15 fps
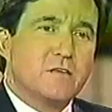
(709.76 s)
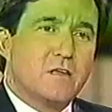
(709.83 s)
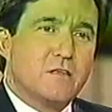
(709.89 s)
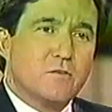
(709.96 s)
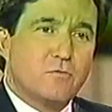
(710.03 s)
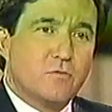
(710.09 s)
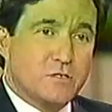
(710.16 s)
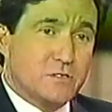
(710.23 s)

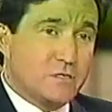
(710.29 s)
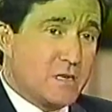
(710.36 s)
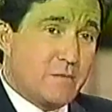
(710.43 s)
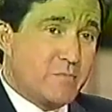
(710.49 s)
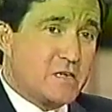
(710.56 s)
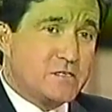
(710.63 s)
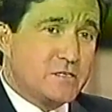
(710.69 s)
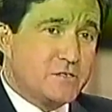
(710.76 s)
other question, and
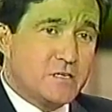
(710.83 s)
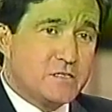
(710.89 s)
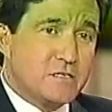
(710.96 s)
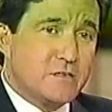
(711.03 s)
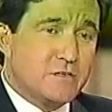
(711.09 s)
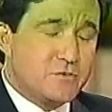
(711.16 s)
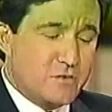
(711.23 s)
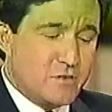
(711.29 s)
I'm not suggesting
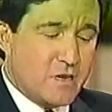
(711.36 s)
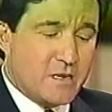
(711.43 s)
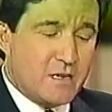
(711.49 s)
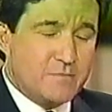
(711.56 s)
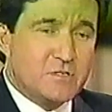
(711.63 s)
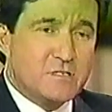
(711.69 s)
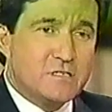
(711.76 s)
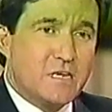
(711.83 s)
that you're not.
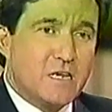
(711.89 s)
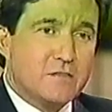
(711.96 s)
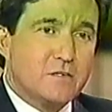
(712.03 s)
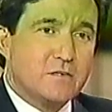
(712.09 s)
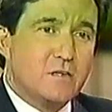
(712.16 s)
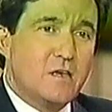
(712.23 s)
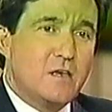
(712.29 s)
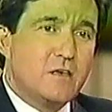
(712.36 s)
I'm just saying
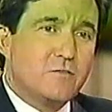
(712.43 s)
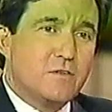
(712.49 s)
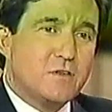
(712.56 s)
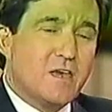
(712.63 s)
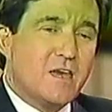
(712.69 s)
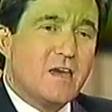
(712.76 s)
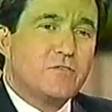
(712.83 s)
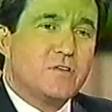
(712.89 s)
that
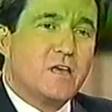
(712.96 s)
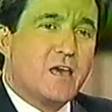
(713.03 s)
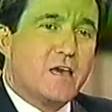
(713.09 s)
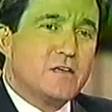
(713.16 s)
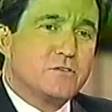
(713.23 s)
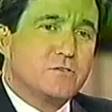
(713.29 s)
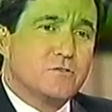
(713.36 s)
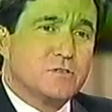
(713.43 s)
you have to
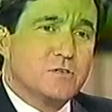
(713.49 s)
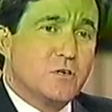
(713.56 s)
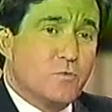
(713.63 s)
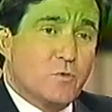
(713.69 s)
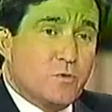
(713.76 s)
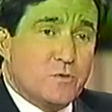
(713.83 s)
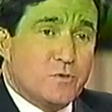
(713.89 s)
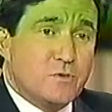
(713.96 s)
ask yourself,
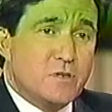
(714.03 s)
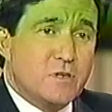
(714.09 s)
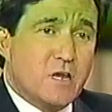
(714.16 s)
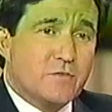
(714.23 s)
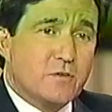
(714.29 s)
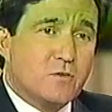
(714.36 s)
or do you not, the